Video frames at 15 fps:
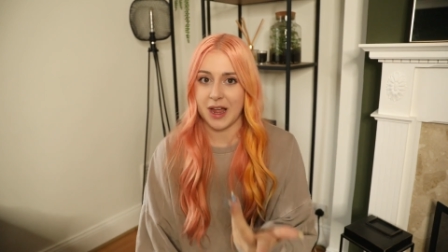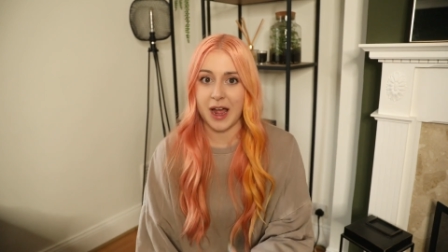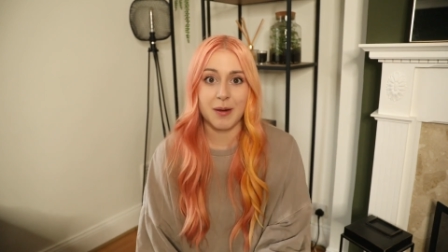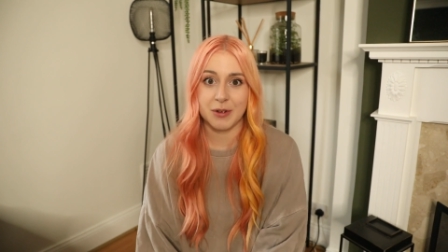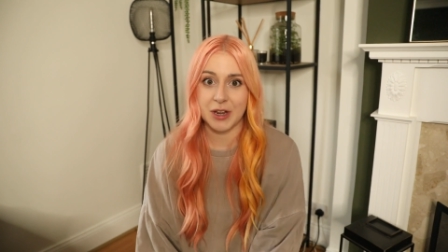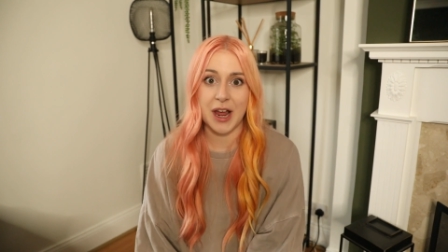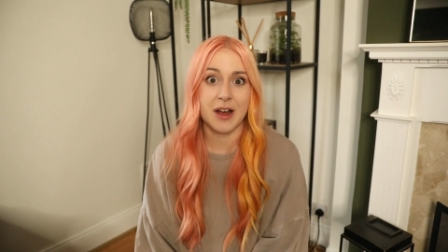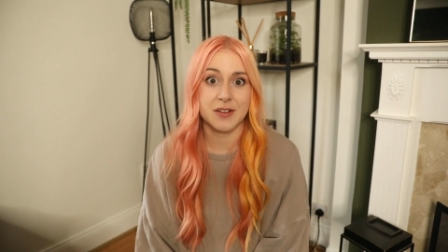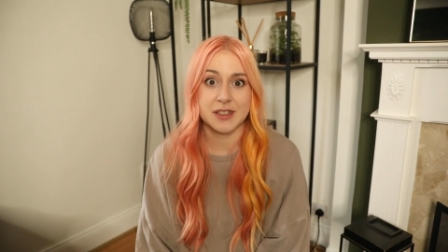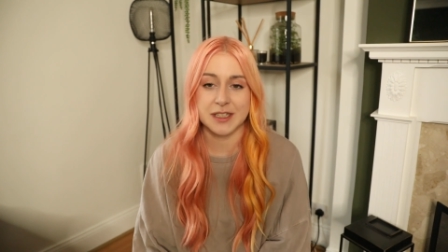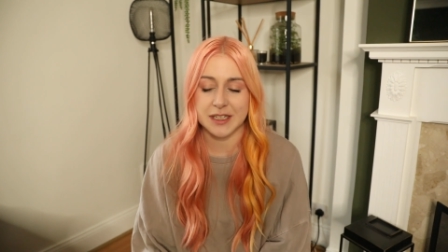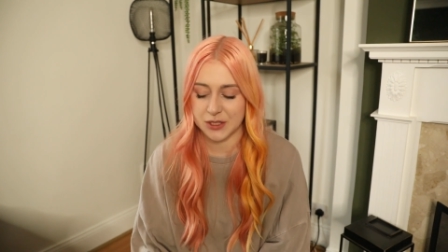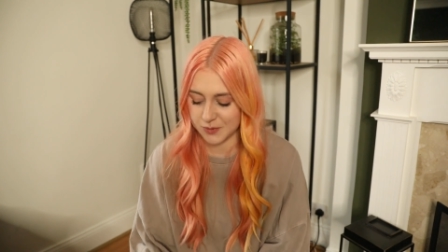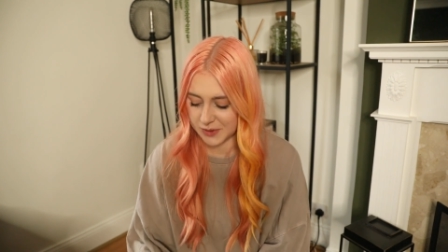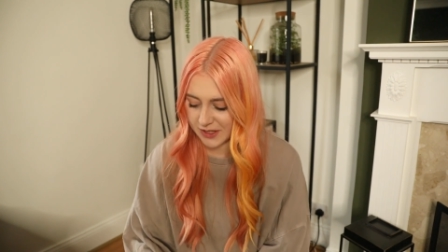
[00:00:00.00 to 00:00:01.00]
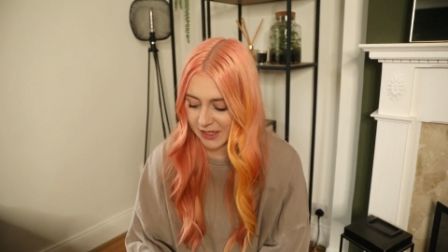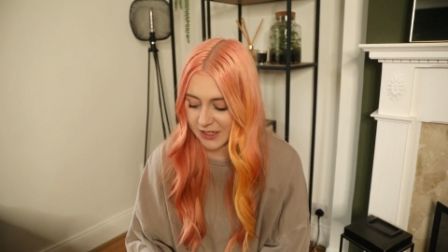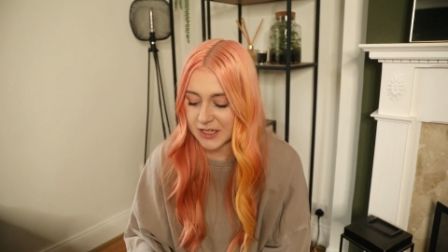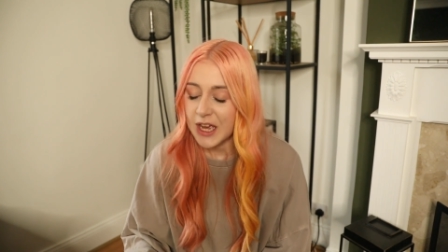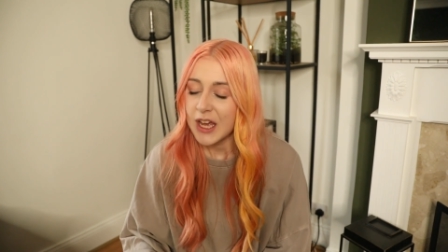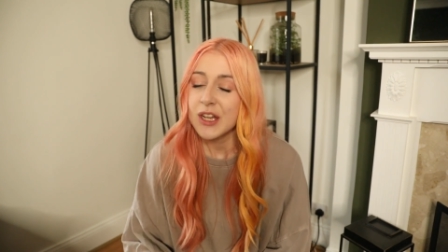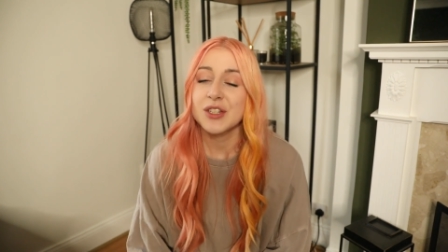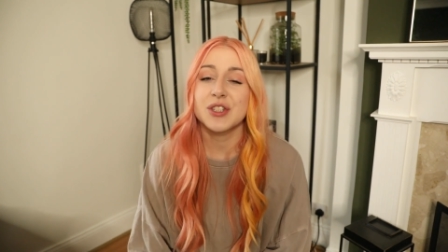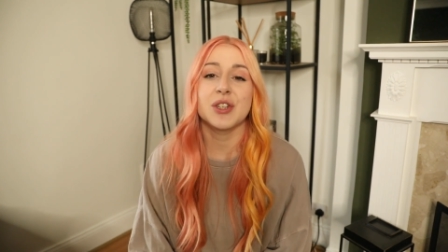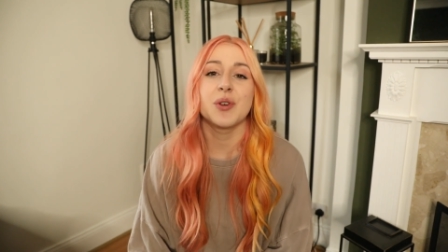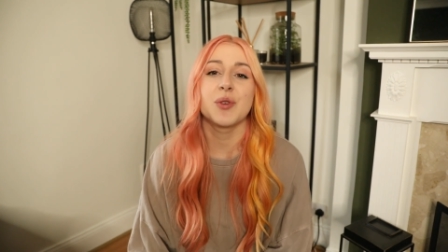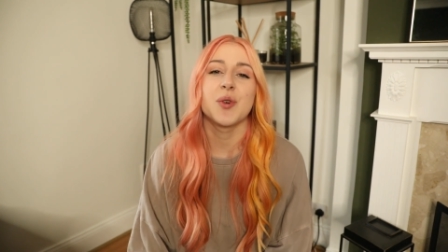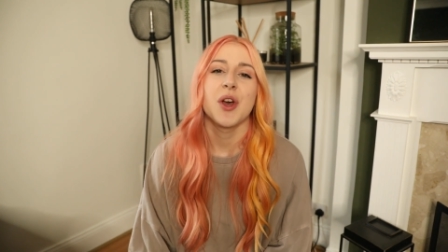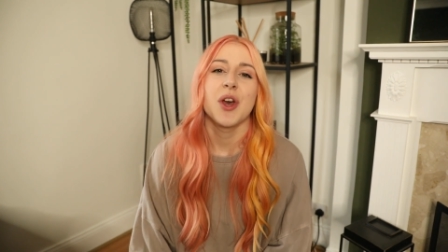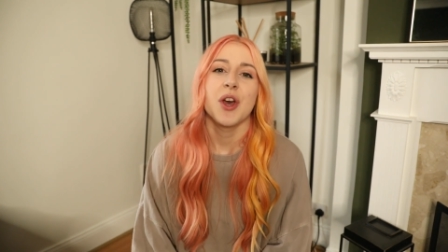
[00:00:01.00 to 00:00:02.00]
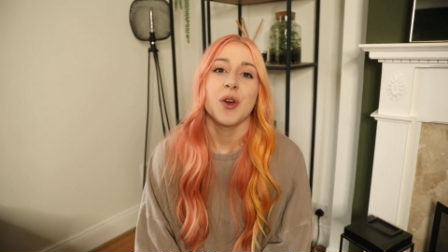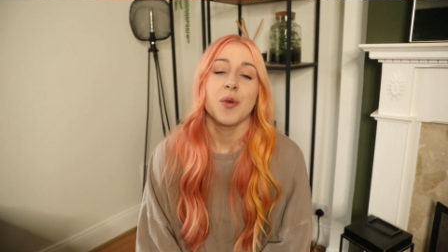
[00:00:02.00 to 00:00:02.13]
I'm gonna have to deal with it. So